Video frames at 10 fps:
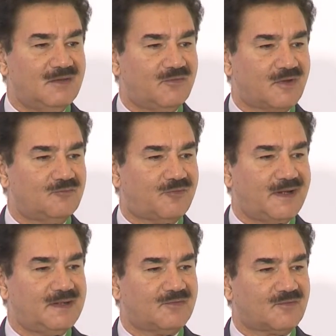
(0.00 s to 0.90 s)
you can
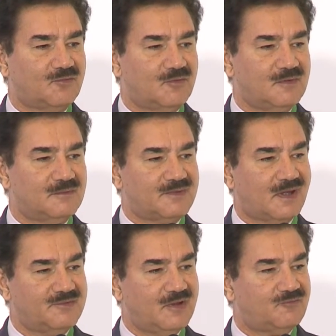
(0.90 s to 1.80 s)
find a school
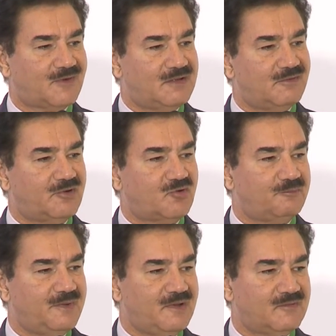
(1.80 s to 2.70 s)
charging 500
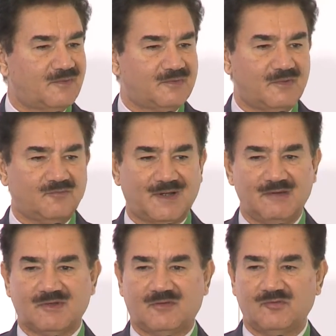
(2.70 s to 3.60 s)
rupees versus
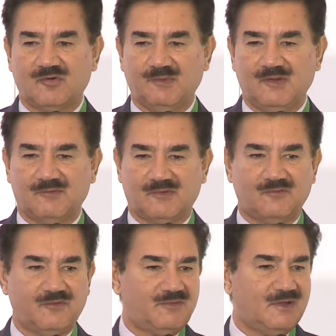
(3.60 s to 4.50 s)
5,000 rupees
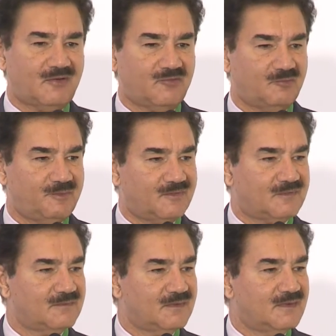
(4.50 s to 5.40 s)
versus 50,000
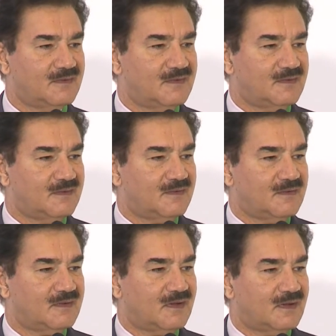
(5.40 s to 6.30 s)
rupees.
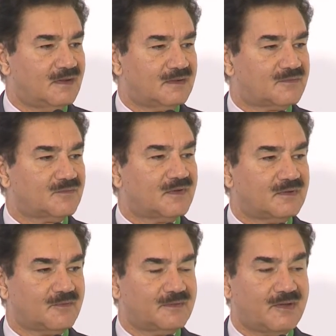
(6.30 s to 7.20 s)

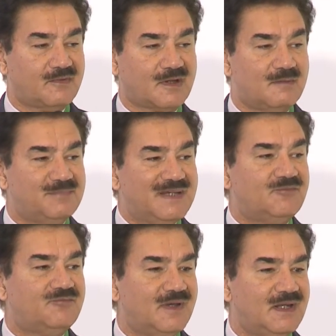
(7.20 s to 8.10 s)
So there's a complete
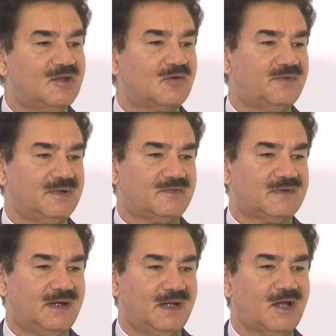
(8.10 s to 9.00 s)
failure of
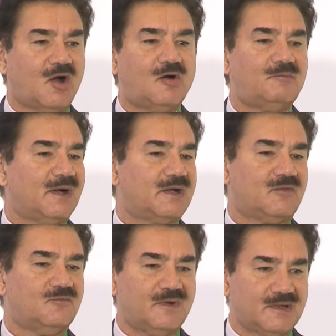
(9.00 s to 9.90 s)
understanding how
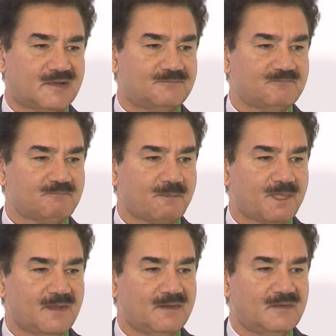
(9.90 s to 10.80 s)
markets work.
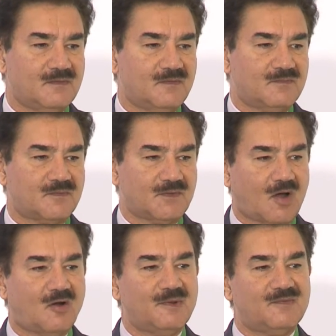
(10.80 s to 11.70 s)
So
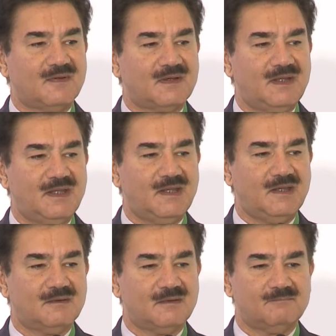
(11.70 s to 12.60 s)
now basically,